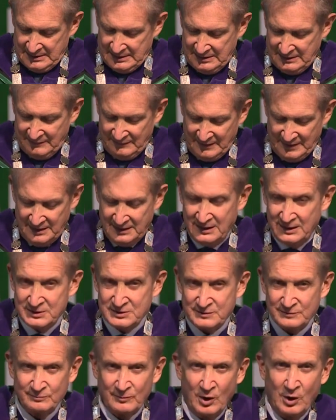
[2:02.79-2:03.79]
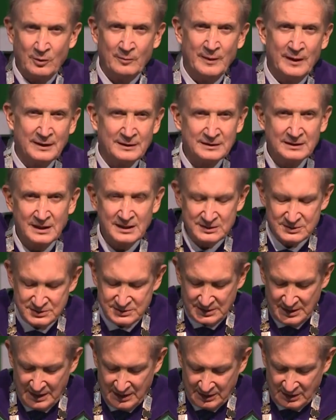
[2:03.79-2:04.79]
even in this moment that's
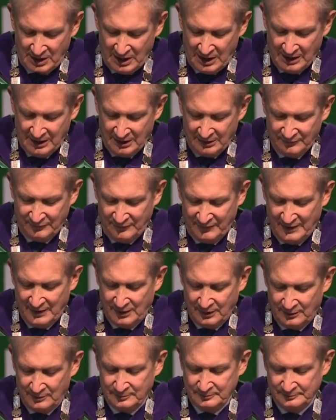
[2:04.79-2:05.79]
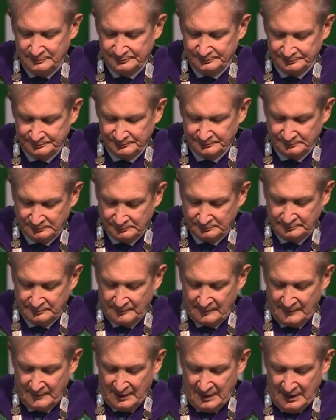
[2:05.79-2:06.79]
caught on film,
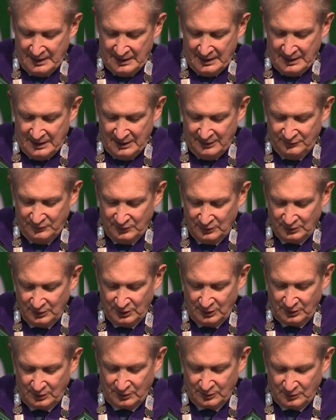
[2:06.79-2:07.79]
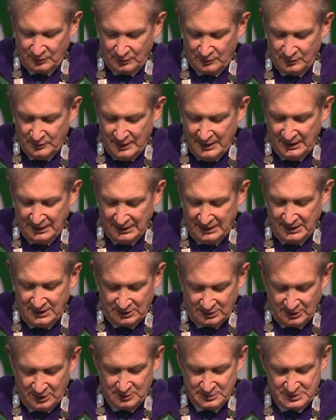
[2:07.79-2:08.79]
if you look really
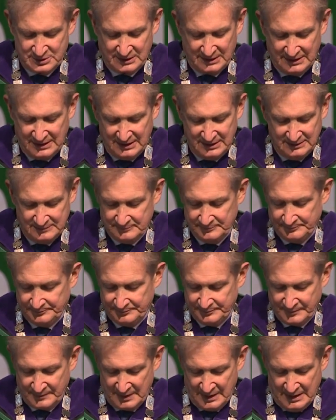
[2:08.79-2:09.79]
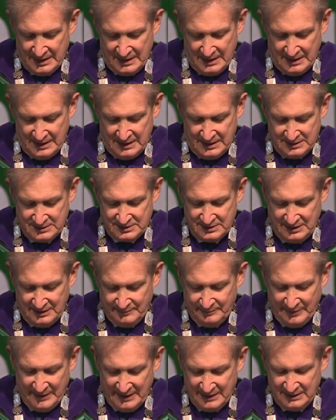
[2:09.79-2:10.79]
closely, is the
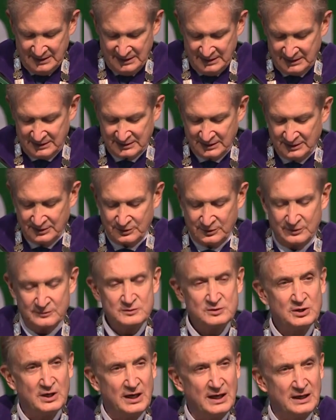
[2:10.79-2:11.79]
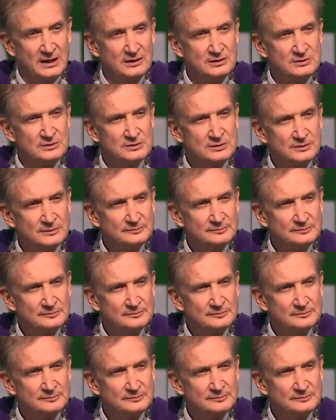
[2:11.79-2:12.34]
impending thunder of change.